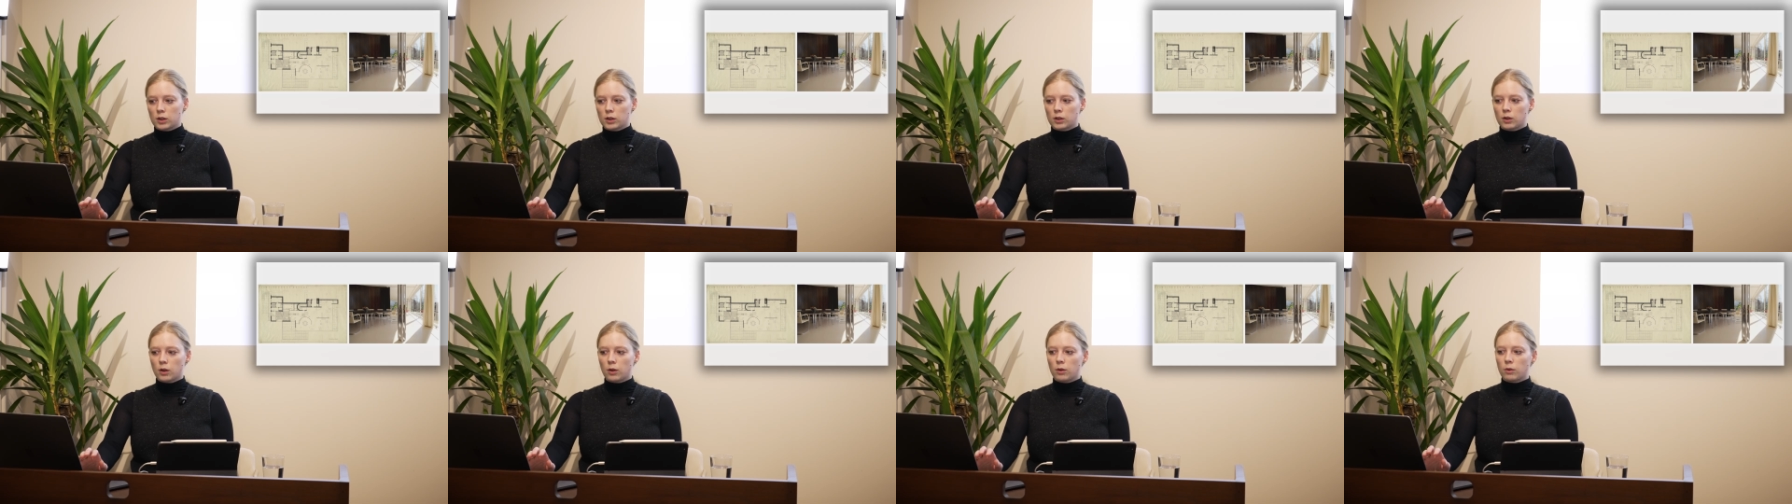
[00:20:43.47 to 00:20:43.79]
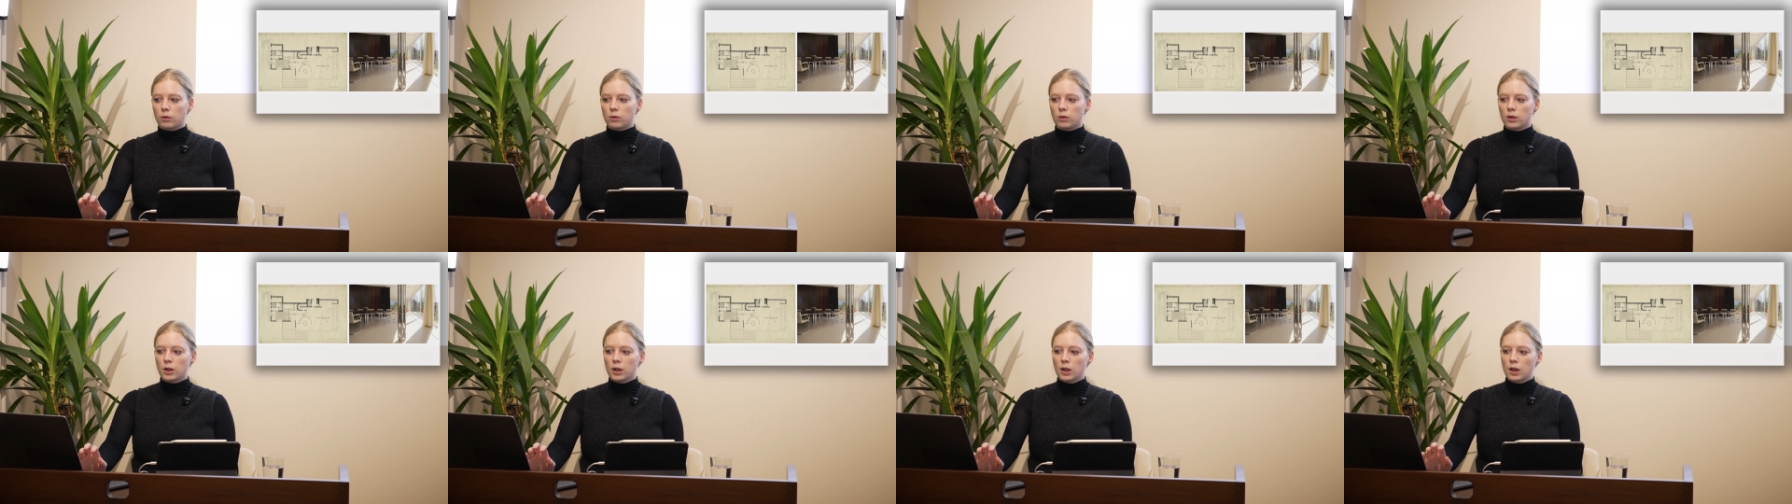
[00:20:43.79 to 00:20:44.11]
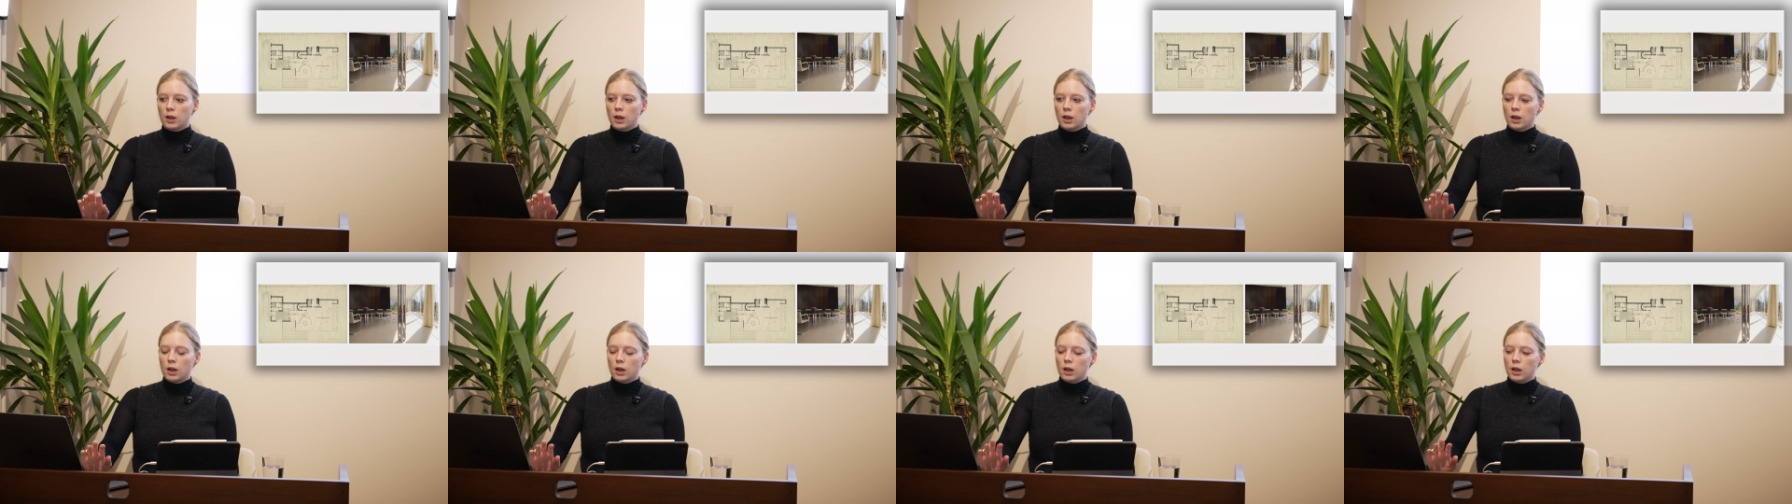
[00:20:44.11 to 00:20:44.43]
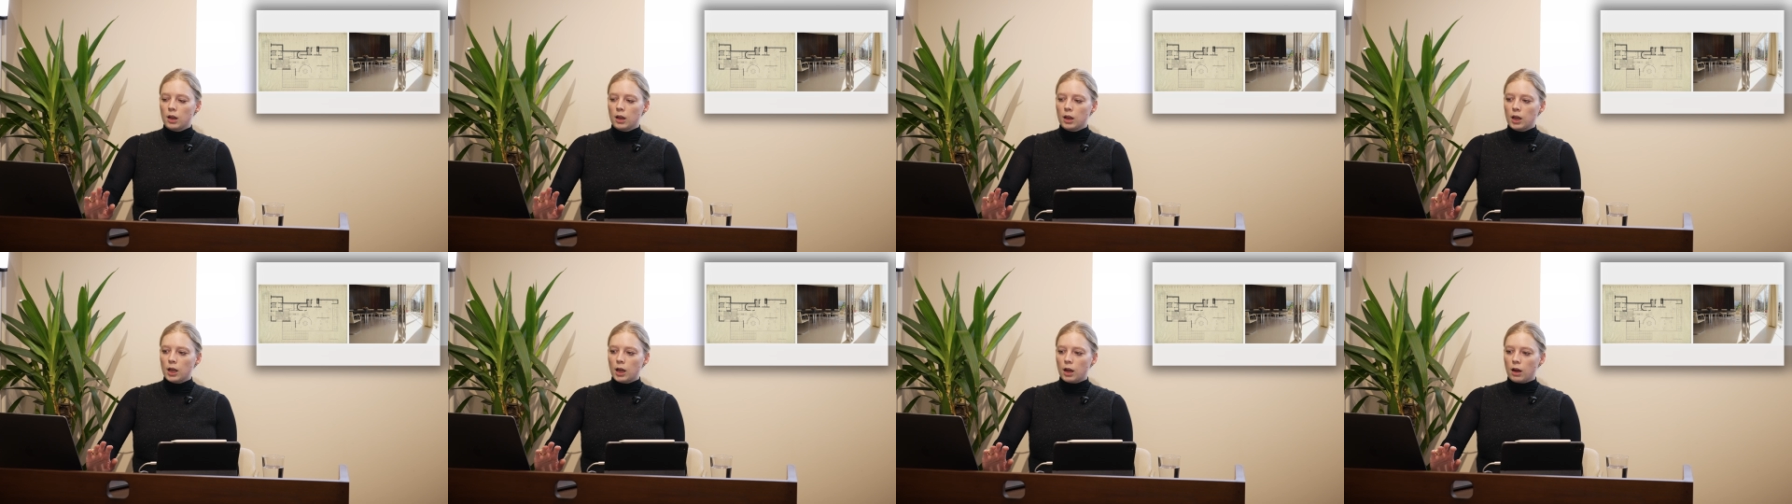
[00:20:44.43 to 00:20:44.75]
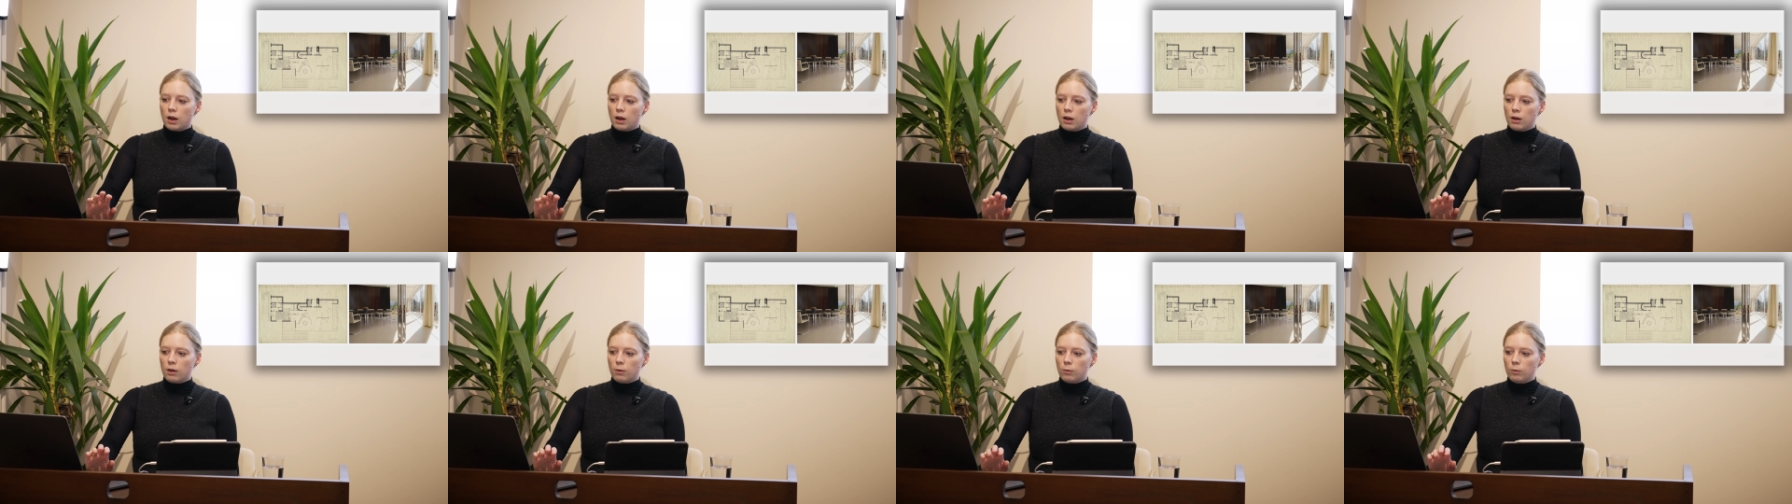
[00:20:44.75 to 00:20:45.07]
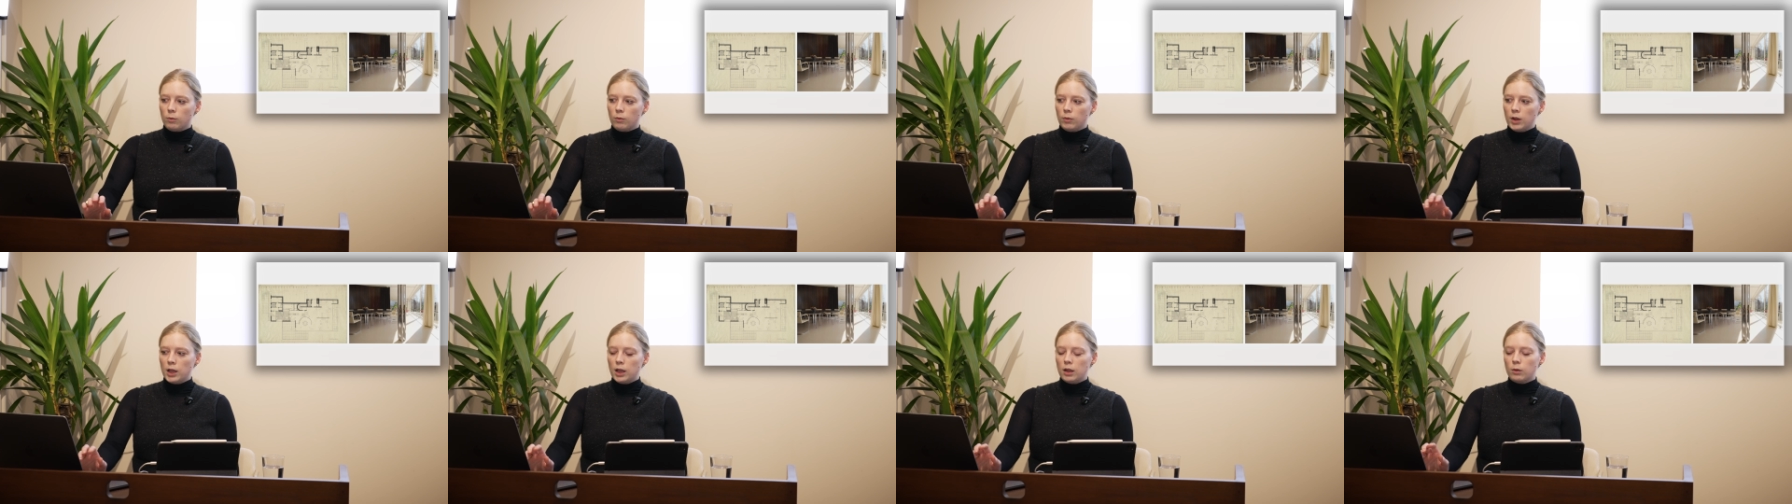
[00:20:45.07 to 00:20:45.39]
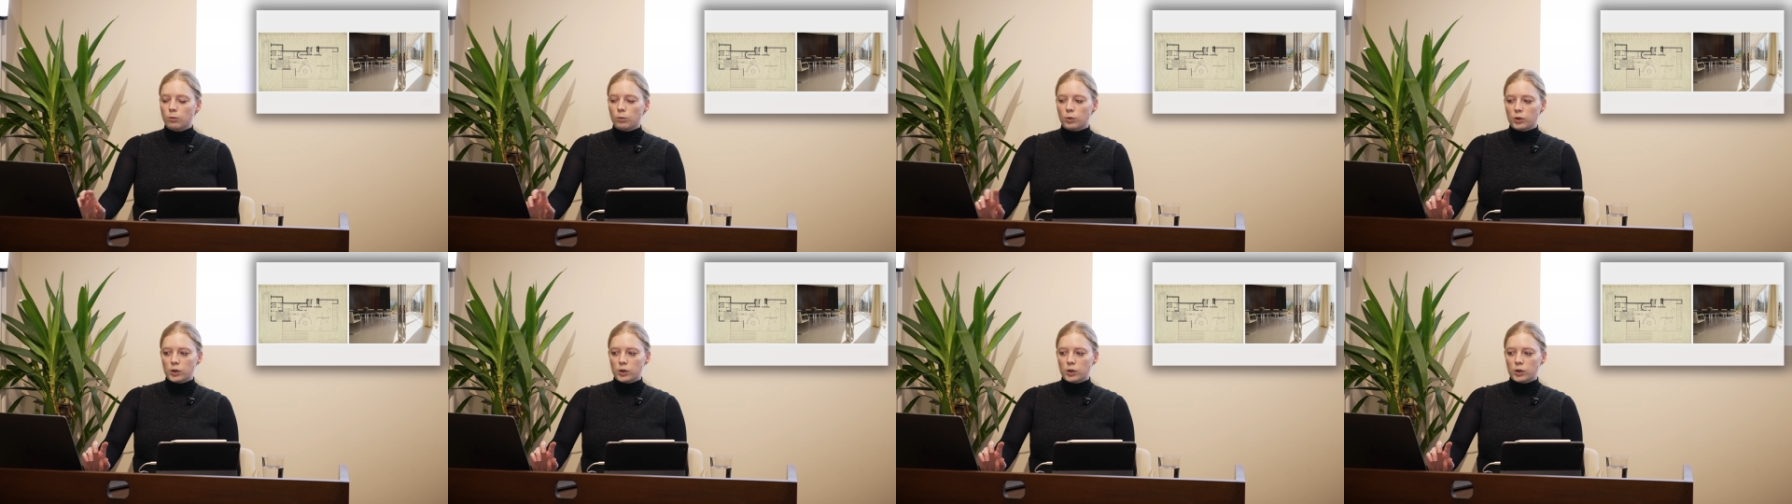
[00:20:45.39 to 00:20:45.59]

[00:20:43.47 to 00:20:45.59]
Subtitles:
So in